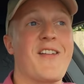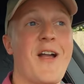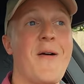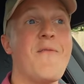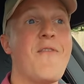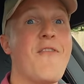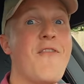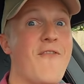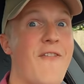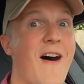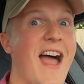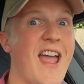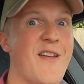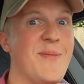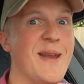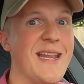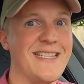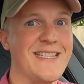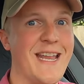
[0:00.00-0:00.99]
come
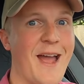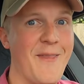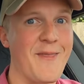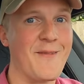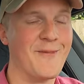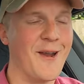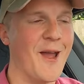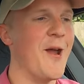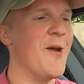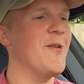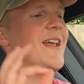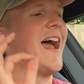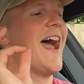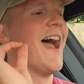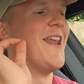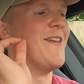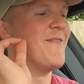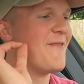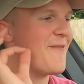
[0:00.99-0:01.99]
5 minutes down the road,
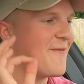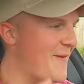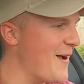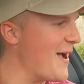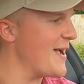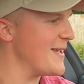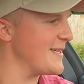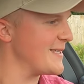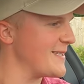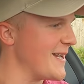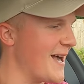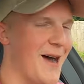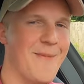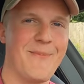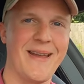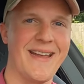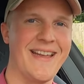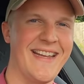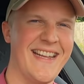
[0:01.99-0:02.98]
and first
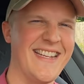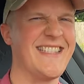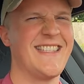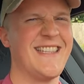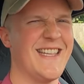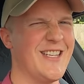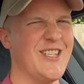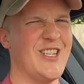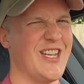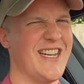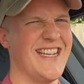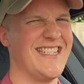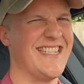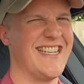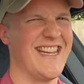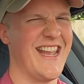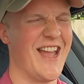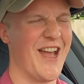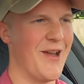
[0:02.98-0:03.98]
up, it's the
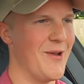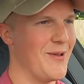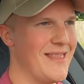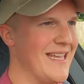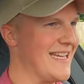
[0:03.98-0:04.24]
GTO.